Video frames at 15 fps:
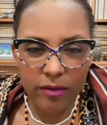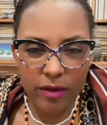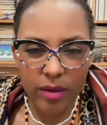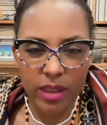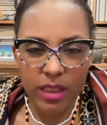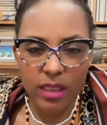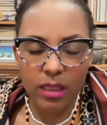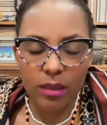
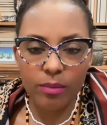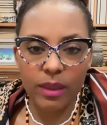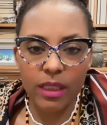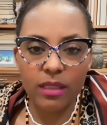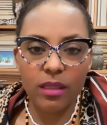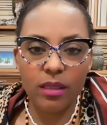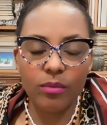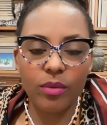very
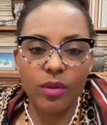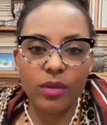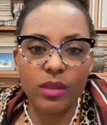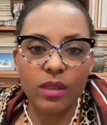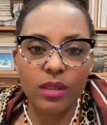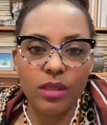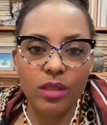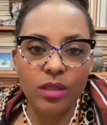deeply the
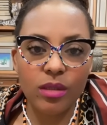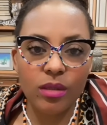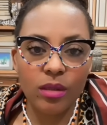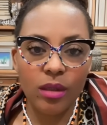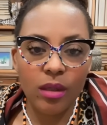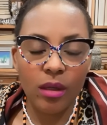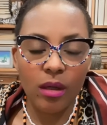importance